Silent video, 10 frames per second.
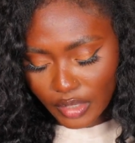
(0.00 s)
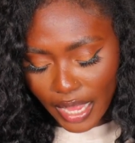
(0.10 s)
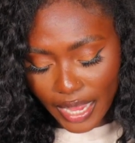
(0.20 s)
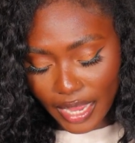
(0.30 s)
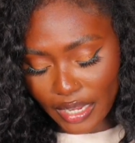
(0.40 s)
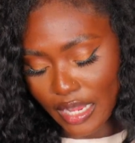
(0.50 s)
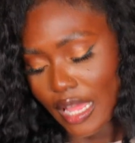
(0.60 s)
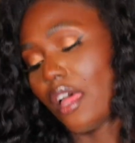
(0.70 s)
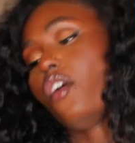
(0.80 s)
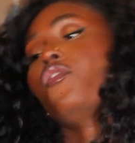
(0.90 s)
And
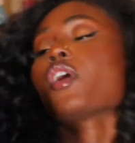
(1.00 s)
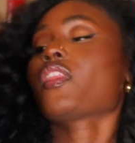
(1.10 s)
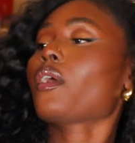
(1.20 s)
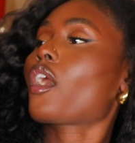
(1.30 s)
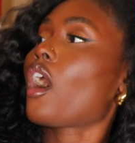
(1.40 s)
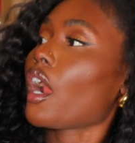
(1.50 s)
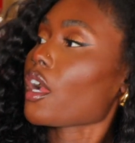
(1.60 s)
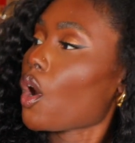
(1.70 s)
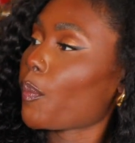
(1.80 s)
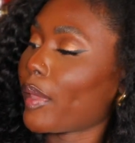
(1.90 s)
for the
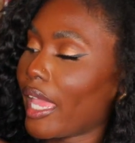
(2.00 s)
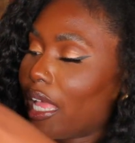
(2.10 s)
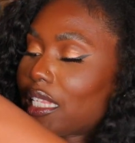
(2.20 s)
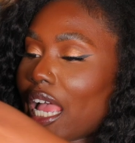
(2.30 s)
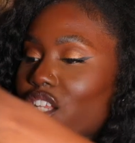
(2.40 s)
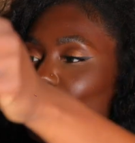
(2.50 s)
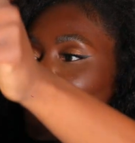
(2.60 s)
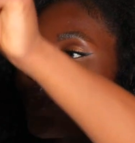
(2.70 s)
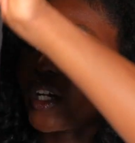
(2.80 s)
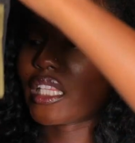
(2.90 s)
cargo pants, I just
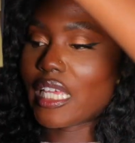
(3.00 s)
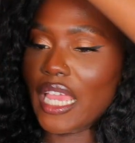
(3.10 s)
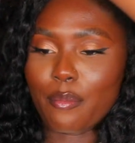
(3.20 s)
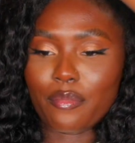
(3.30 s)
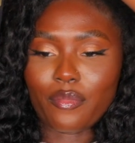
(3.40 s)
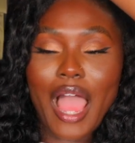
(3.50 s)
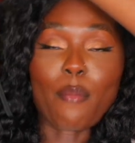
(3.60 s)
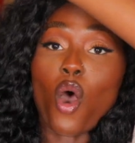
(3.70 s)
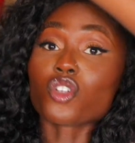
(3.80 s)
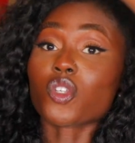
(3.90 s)
really am,
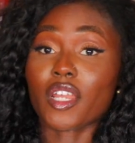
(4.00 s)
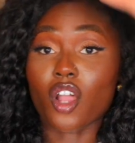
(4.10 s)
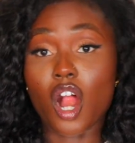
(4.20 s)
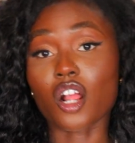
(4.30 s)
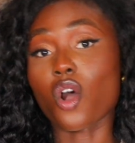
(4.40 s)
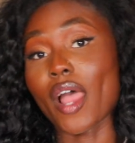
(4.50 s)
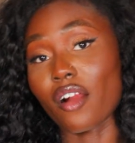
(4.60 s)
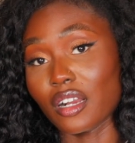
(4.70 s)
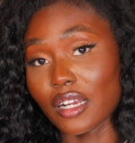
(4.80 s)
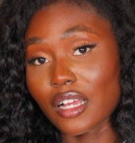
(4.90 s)
I'm also in a cargo
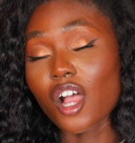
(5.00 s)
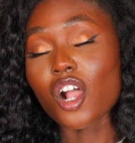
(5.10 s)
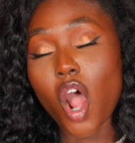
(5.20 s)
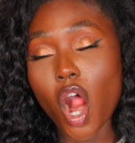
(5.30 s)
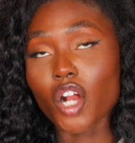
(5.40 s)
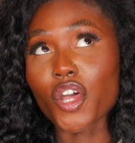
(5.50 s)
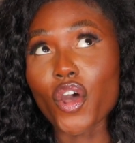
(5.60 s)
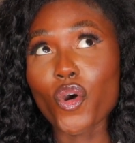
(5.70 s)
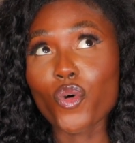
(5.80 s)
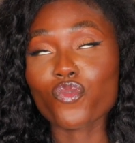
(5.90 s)
era.
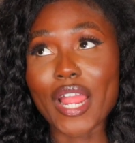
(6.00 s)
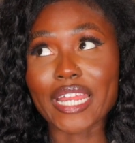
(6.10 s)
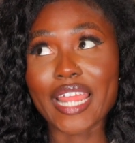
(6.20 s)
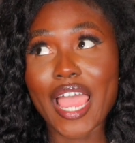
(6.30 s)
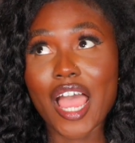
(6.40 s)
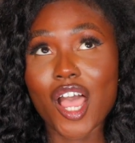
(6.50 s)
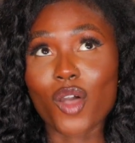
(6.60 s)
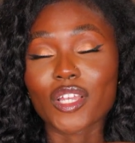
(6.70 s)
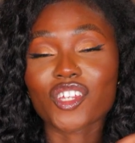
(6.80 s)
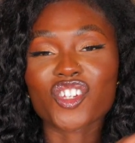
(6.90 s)
Cargo right
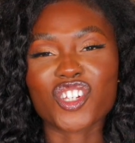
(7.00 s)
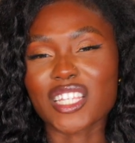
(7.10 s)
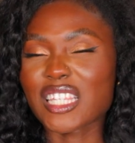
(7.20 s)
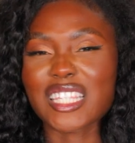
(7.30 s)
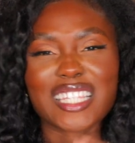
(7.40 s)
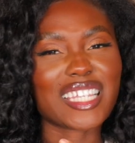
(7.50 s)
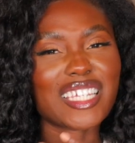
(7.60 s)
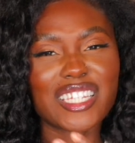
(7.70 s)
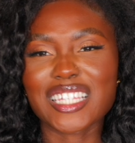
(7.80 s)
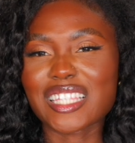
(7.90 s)
now is just,
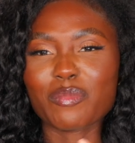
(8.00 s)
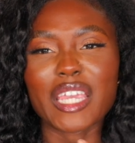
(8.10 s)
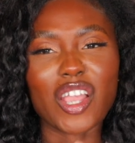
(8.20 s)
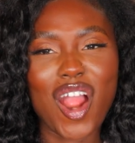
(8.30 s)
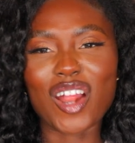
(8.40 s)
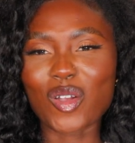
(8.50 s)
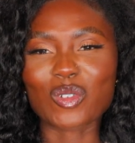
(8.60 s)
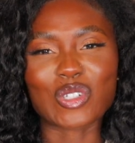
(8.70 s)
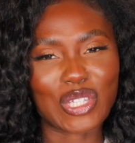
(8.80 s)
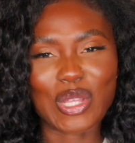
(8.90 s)
it's just, me and
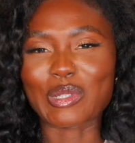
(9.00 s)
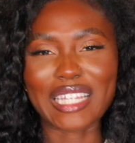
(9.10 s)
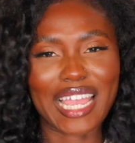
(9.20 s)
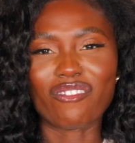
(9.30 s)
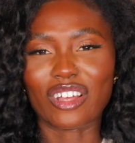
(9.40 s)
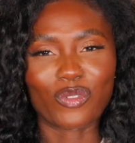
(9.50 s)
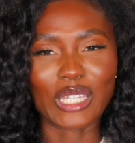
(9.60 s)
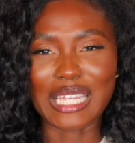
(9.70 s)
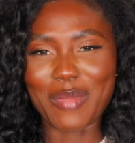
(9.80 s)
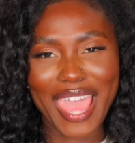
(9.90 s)
cargos just go together
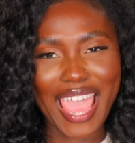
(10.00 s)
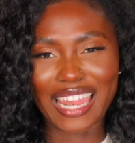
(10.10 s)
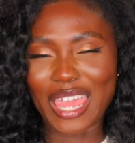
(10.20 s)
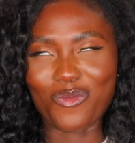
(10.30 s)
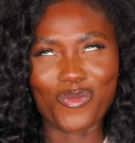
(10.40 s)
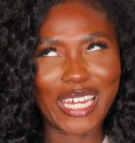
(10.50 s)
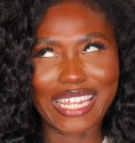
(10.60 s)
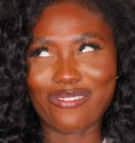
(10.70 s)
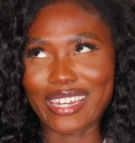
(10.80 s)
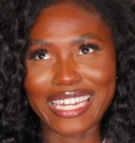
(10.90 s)
really bad, like
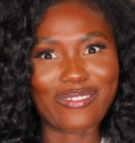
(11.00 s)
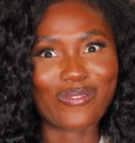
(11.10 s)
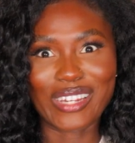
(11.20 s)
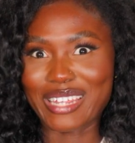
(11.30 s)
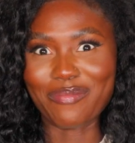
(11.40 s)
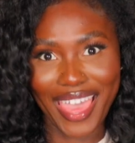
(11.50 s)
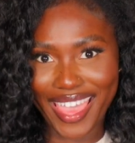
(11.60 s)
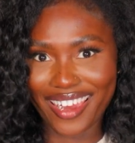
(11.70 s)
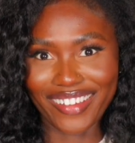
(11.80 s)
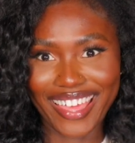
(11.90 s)
really bad.
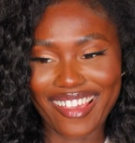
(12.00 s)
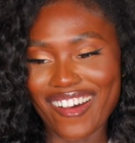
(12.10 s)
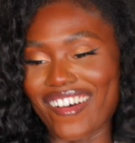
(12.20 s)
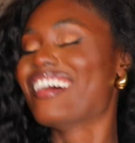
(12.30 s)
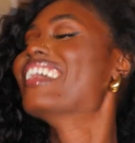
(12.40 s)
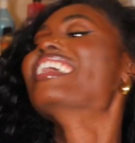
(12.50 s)
Okay, y'all.